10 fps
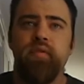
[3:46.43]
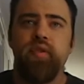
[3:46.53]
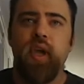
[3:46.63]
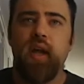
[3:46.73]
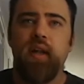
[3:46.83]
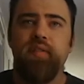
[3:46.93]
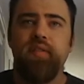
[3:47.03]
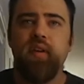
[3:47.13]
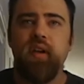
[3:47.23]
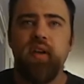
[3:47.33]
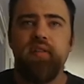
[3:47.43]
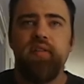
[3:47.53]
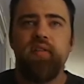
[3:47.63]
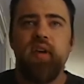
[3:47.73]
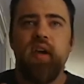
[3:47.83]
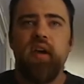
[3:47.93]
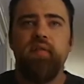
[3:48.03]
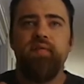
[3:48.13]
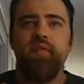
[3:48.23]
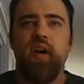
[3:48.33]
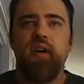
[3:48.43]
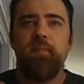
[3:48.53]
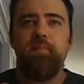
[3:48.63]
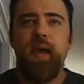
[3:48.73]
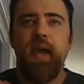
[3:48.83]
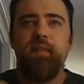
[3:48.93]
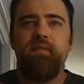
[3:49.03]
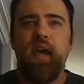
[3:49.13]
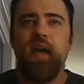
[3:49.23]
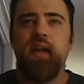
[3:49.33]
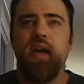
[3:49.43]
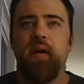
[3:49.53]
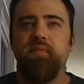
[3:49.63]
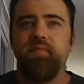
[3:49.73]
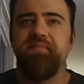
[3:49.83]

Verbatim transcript: yeah, it's it's um, not a bad bad um,